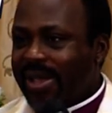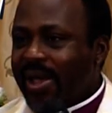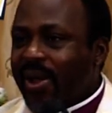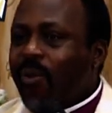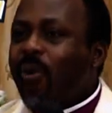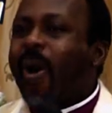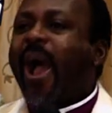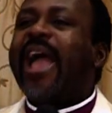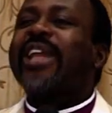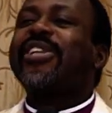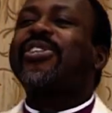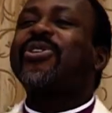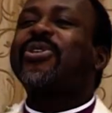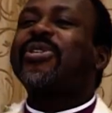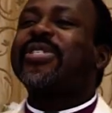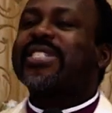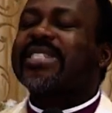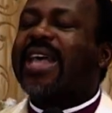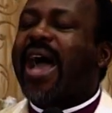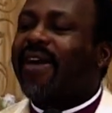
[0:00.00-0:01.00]
Why do you
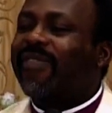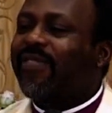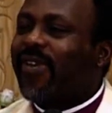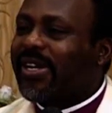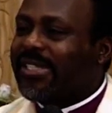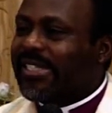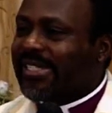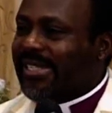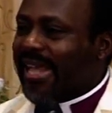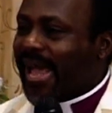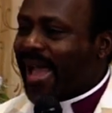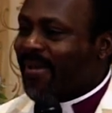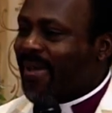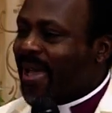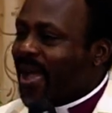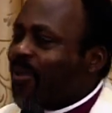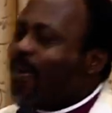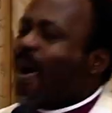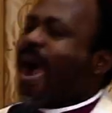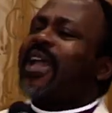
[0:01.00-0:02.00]
serve all the time?
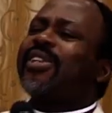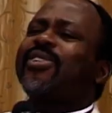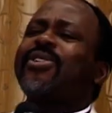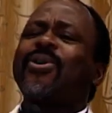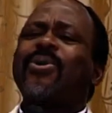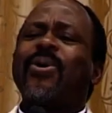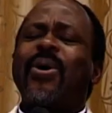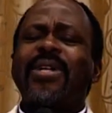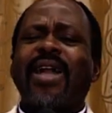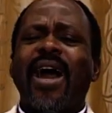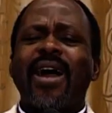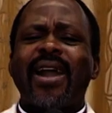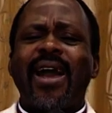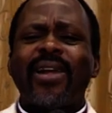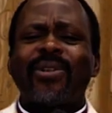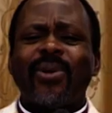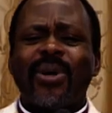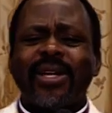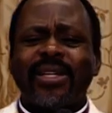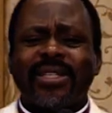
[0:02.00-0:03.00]
Why do you run
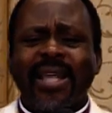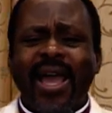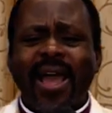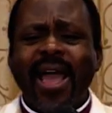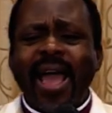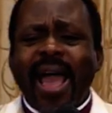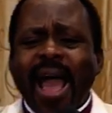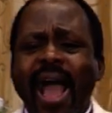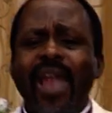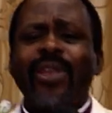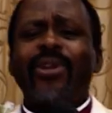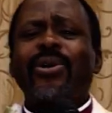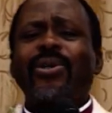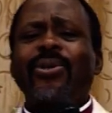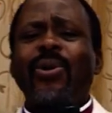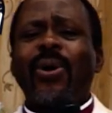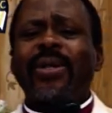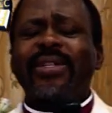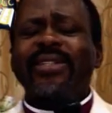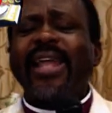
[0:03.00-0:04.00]
around all the time? Are you
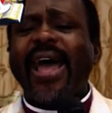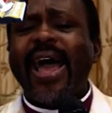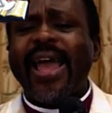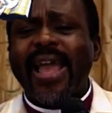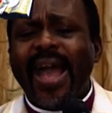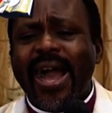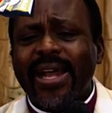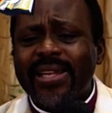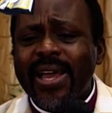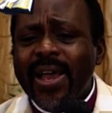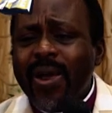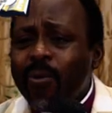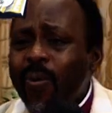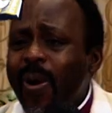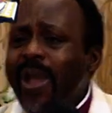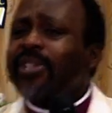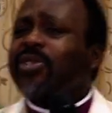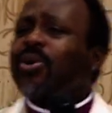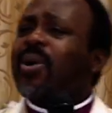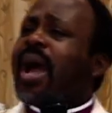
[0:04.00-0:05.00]
not tired?
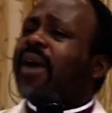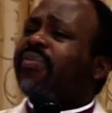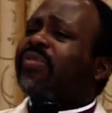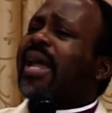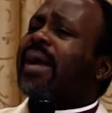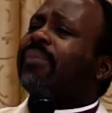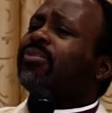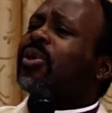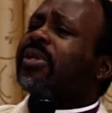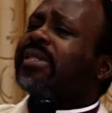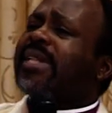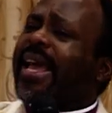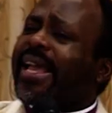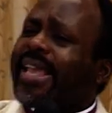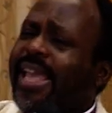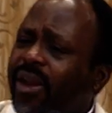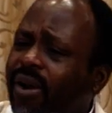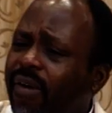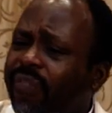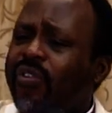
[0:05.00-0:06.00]
When do you have time to take
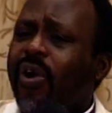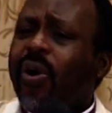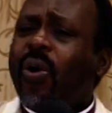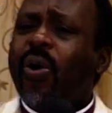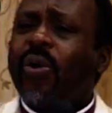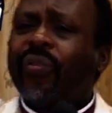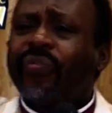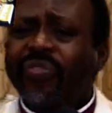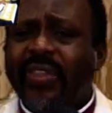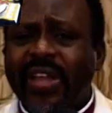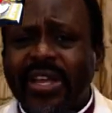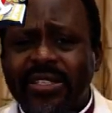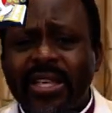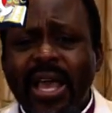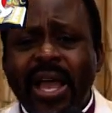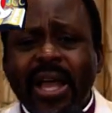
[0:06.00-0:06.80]
care of your own things?